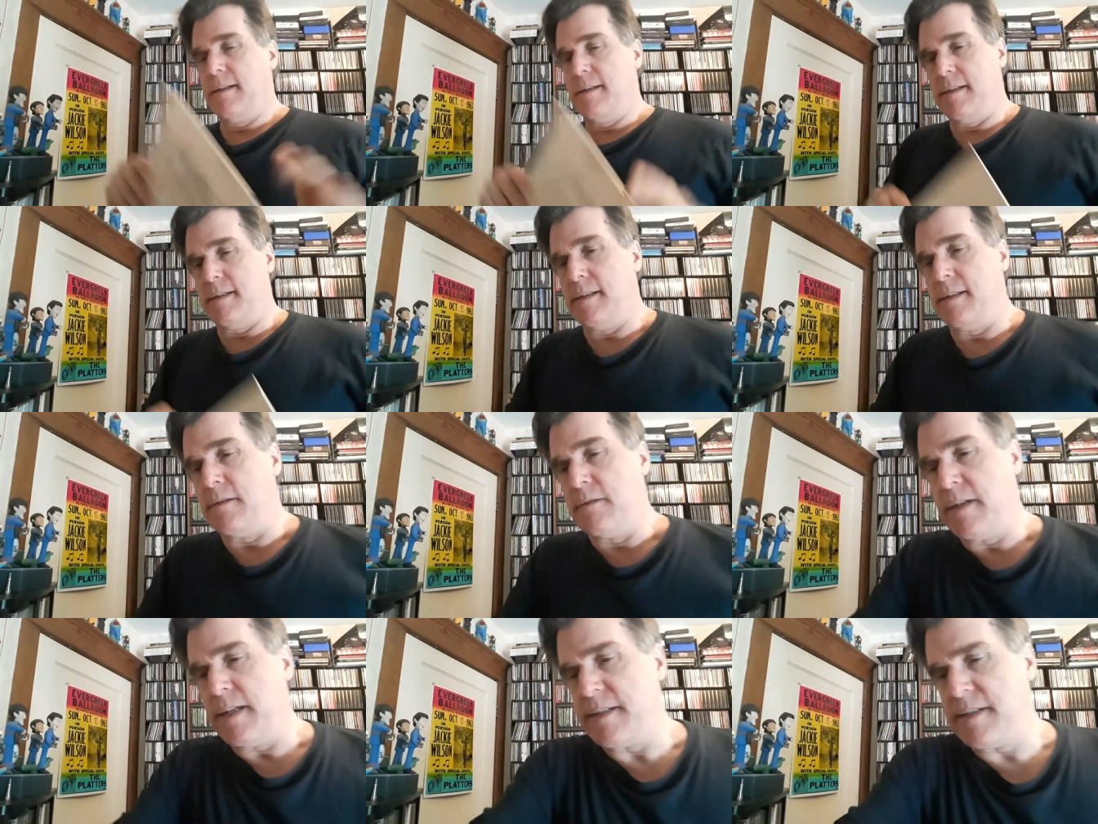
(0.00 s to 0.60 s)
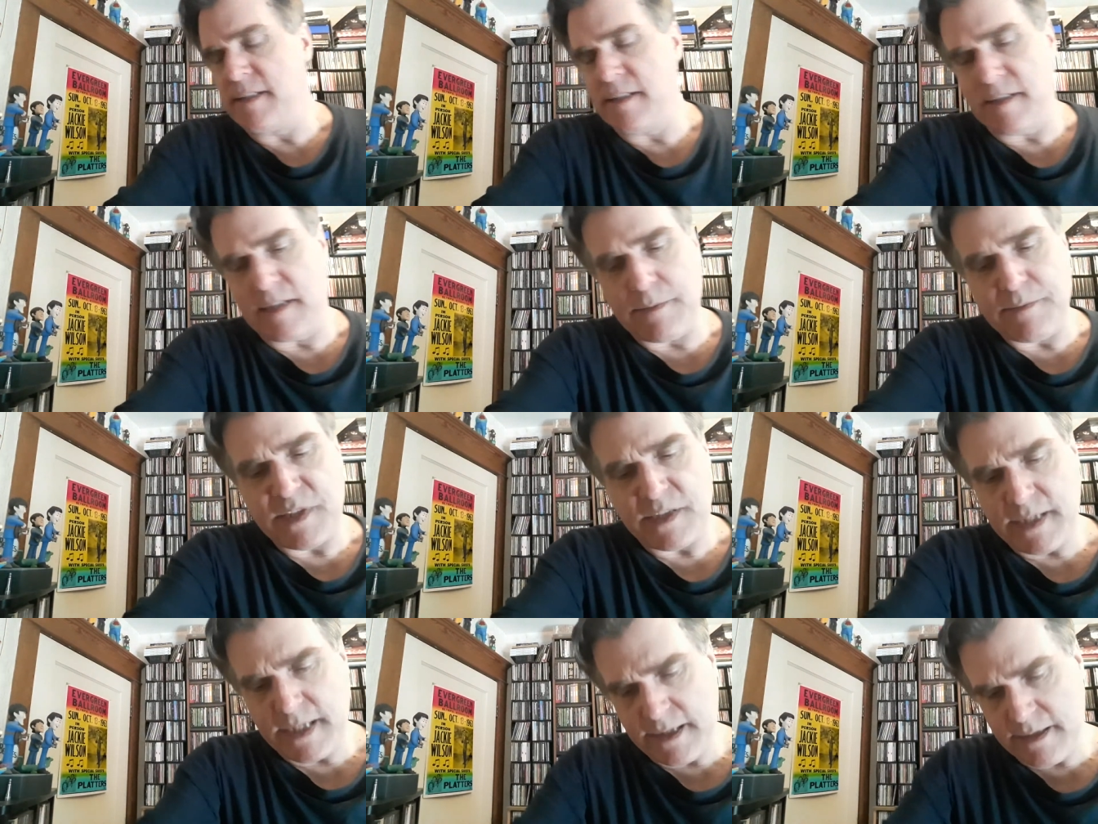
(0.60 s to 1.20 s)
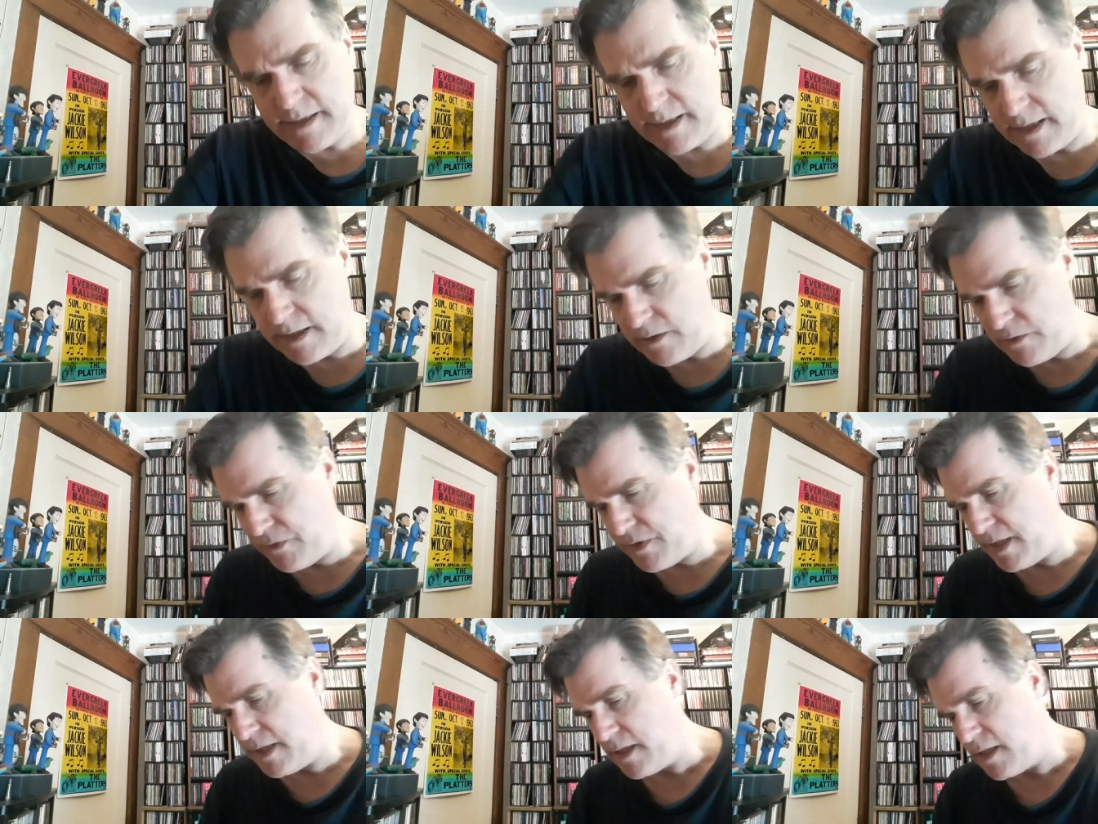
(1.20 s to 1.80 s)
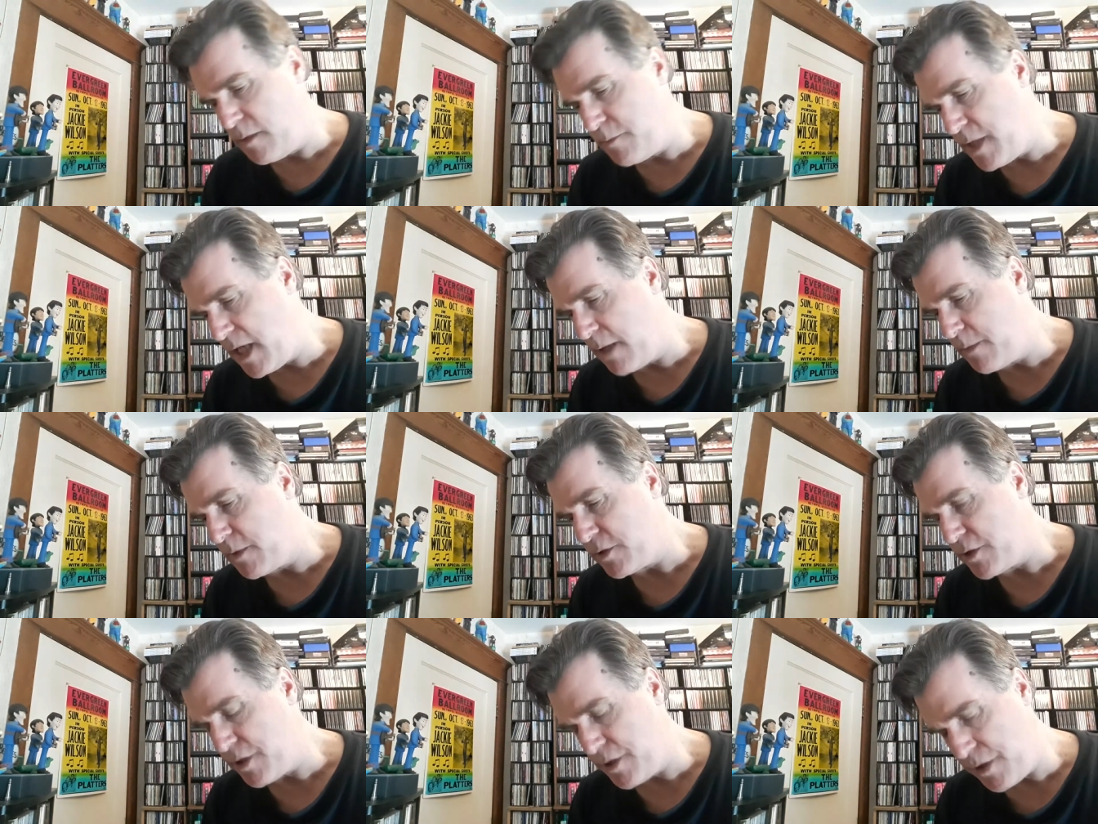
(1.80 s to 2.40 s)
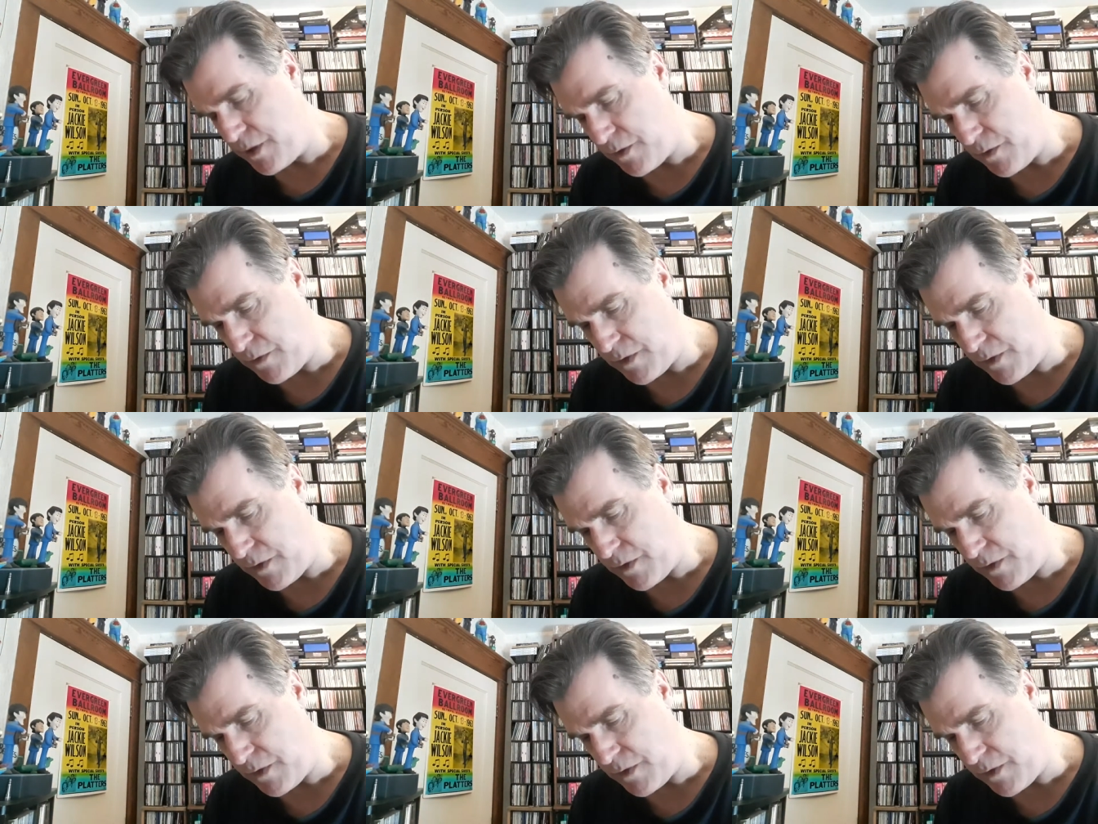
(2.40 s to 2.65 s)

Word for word: All right, since I'm standing, I don't think I'll be able to do